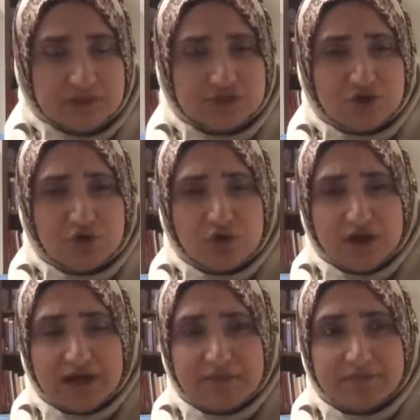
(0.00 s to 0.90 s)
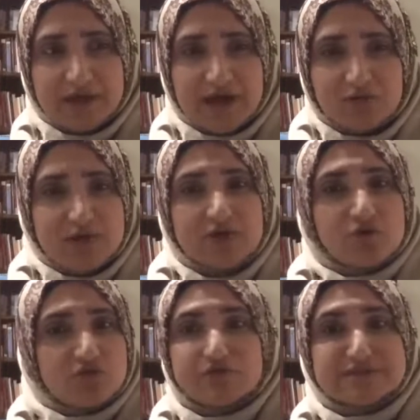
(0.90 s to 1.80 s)
So how do we know
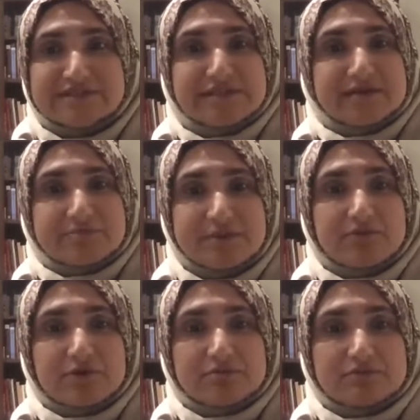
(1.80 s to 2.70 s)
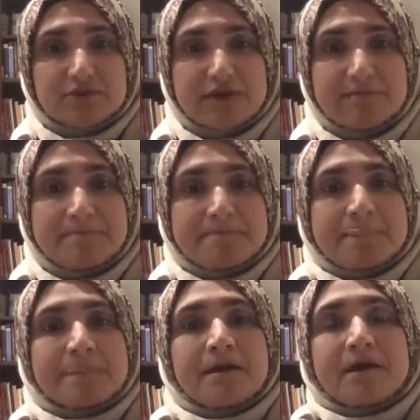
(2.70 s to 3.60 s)
for resilient people? Okay,
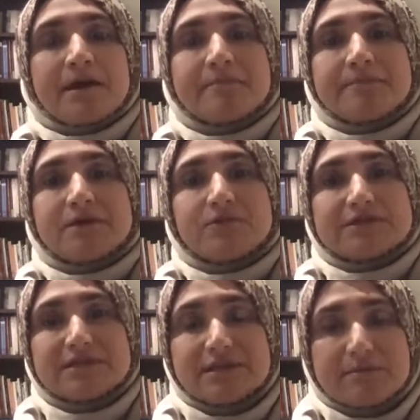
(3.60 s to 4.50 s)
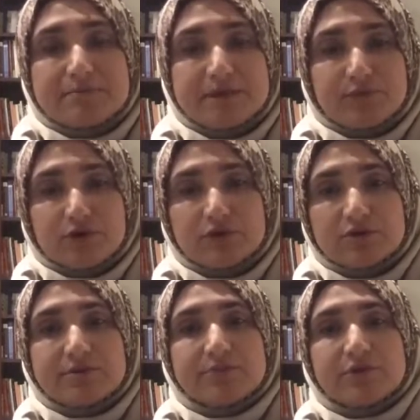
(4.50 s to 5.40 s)
resilient people,
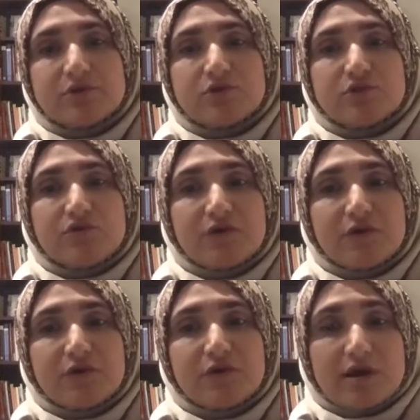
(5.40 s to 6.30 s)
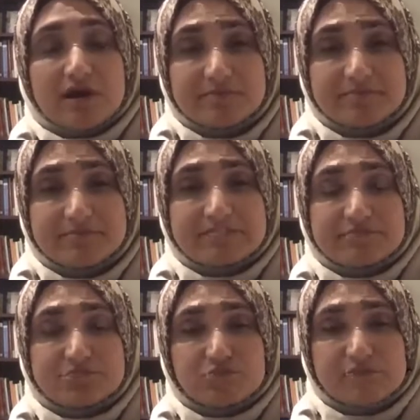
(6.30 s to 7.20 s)
people who are
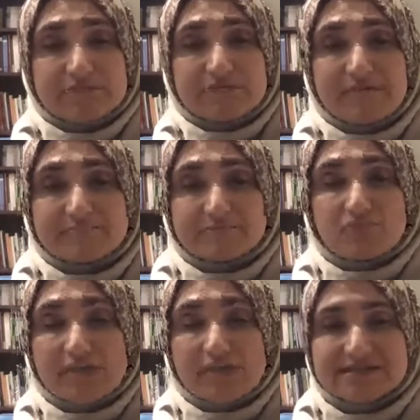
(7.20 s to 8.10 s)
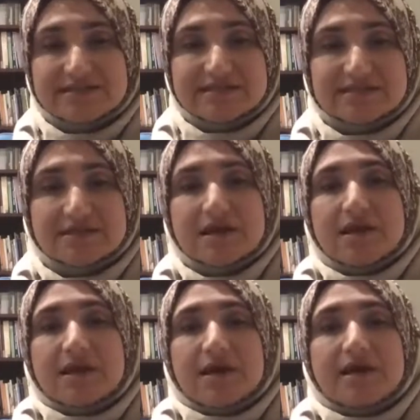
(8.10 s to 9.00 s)
competent during times of crises,
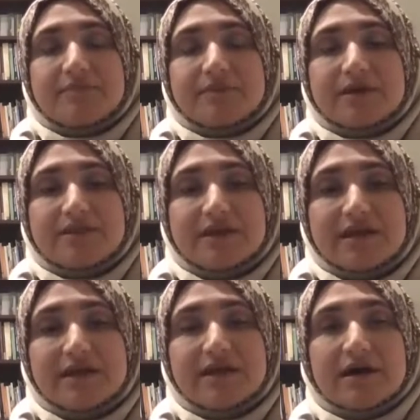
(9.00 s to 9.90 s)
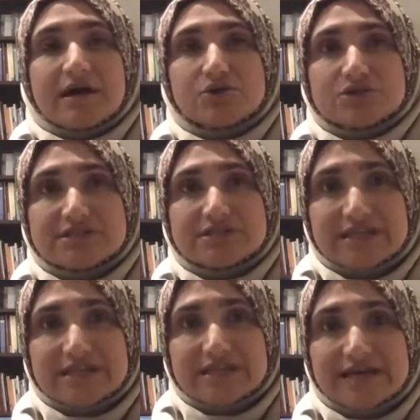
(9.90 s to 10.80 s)
they
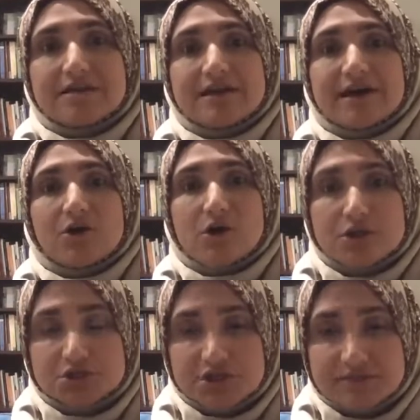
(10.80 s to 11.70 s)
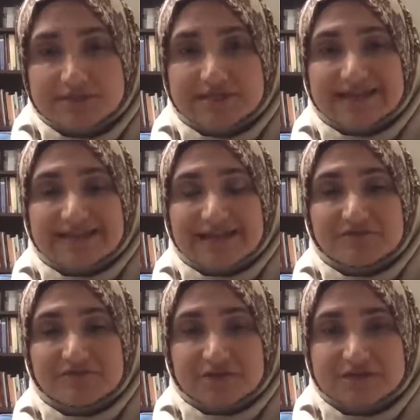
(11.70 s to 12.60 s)
understand that hardships, that
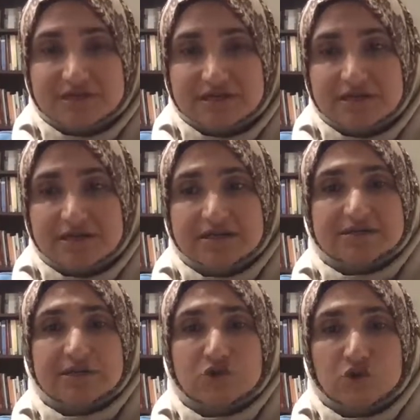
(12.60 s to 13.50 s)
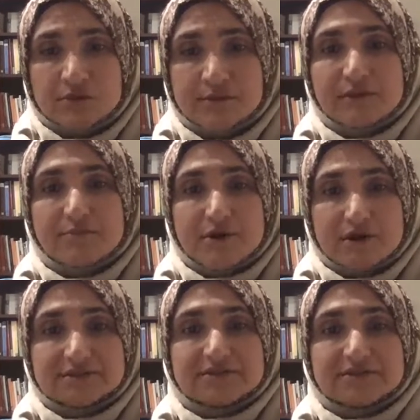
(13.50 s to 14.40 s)
adversity is a normal
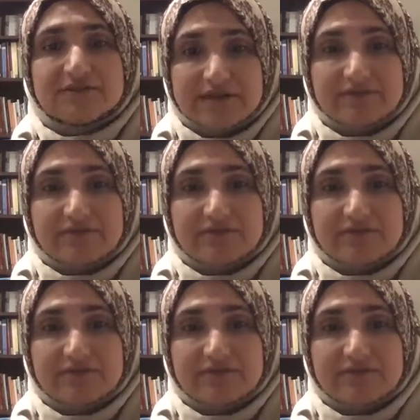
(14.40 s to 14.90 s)
part of life.